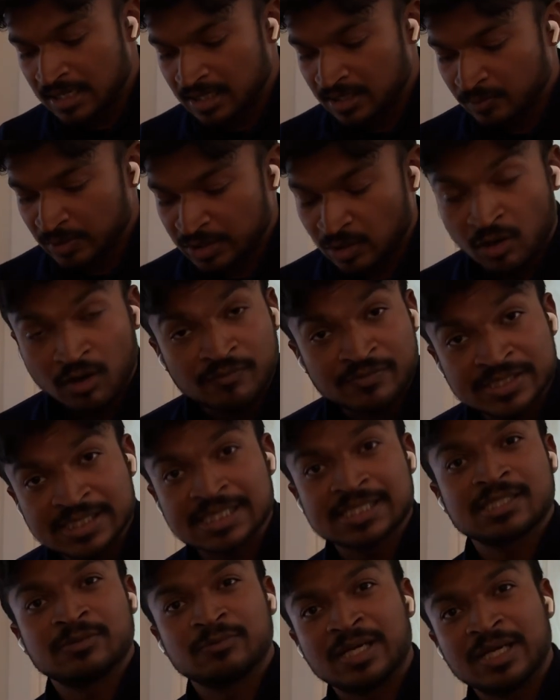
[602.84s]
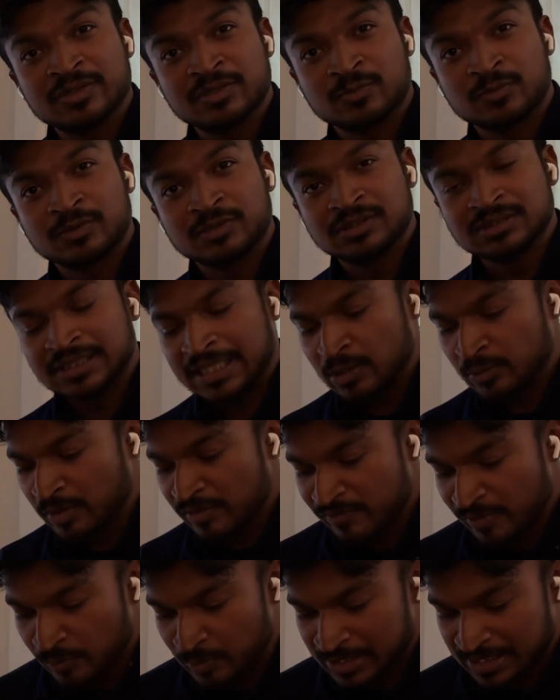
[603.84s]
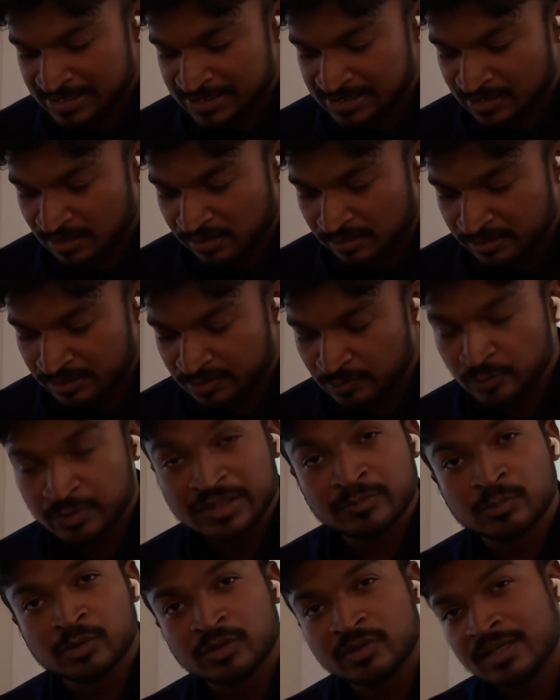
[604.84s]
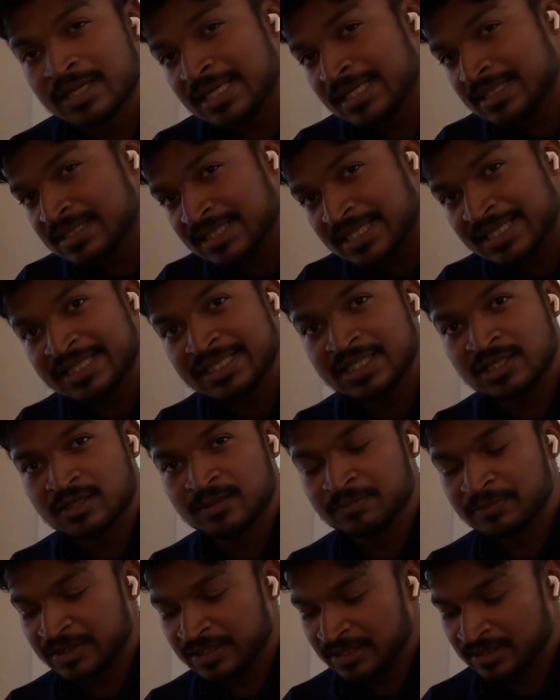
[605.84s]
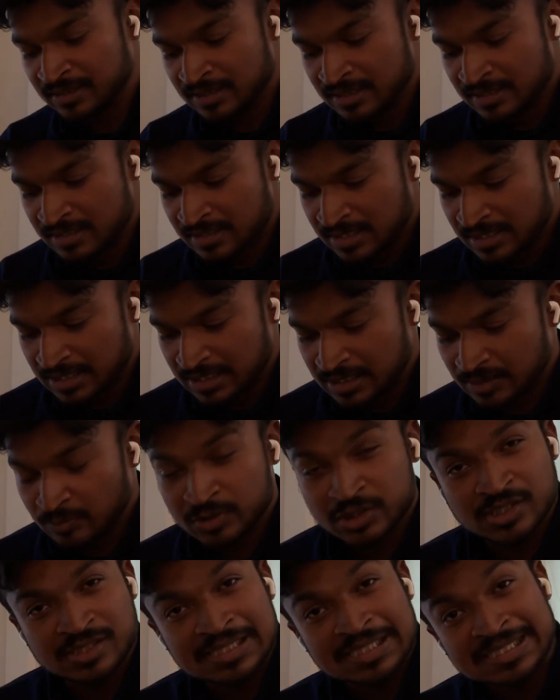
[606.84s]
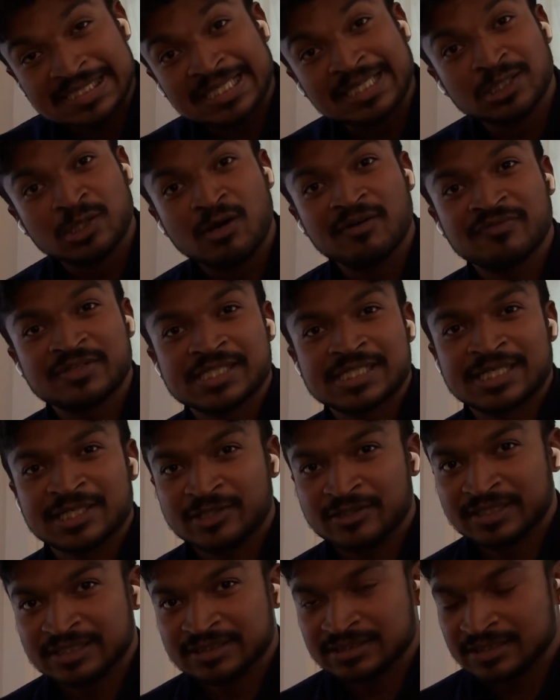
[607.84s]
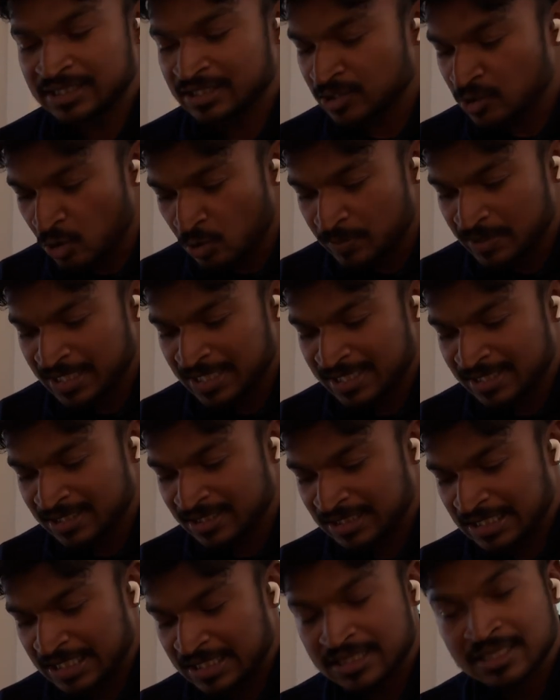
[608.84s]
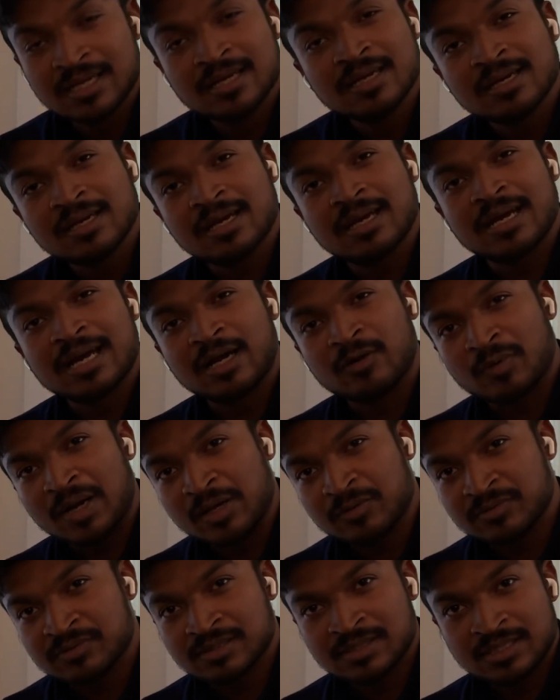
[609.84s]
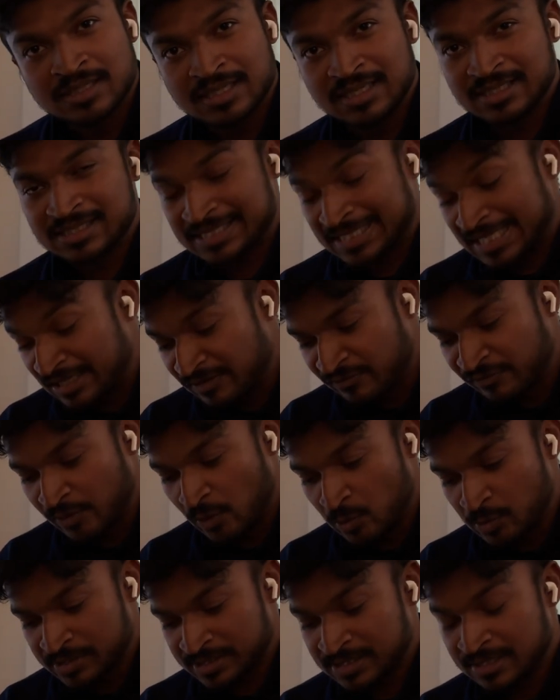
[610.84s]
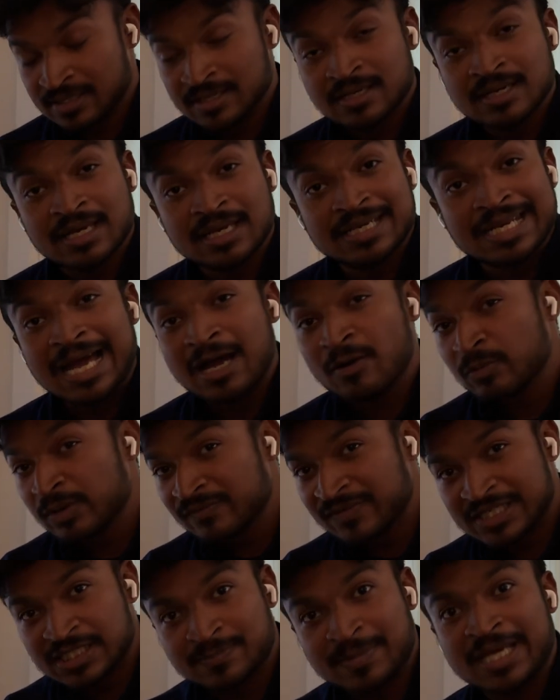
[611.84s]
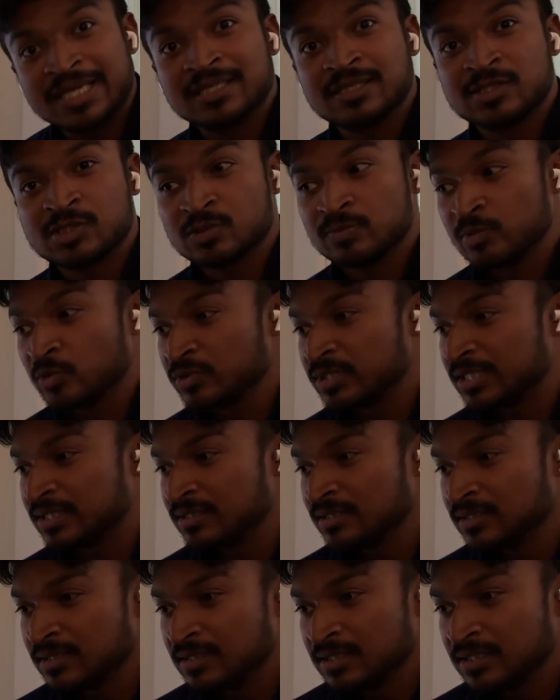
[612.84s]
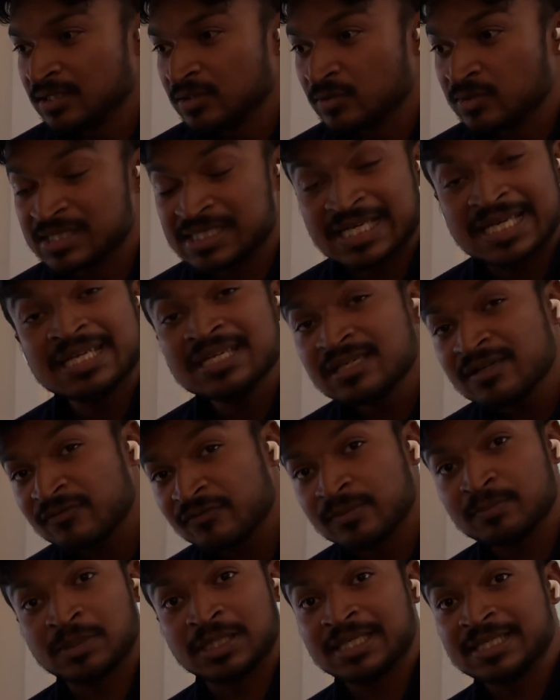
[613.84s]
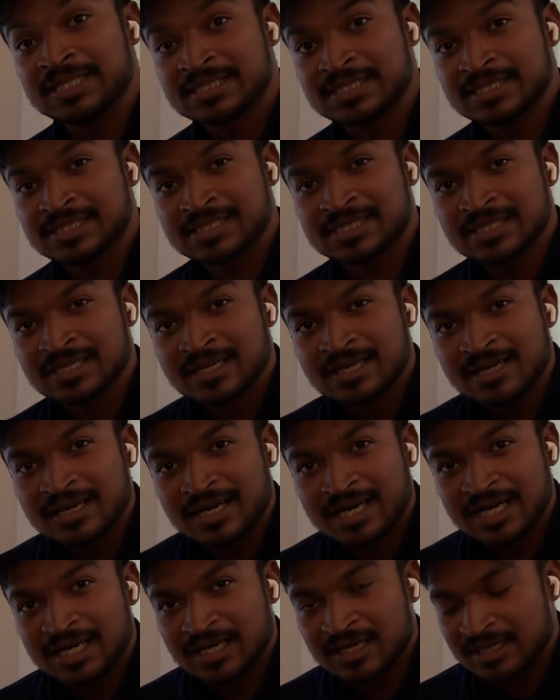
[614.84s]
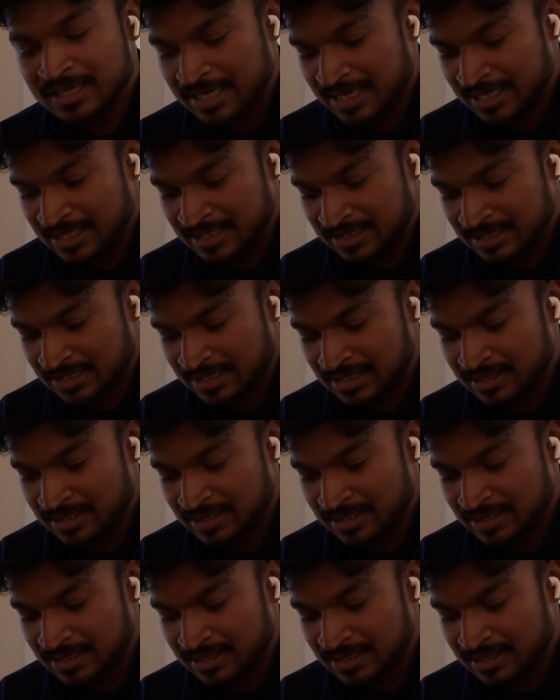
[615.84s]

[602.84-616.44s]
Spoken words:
with offices around the world. However, when I started, we were a tiny company with just a single office here in Copenhagen and around 10 folks. And now we've expanded to more than 10 different places. And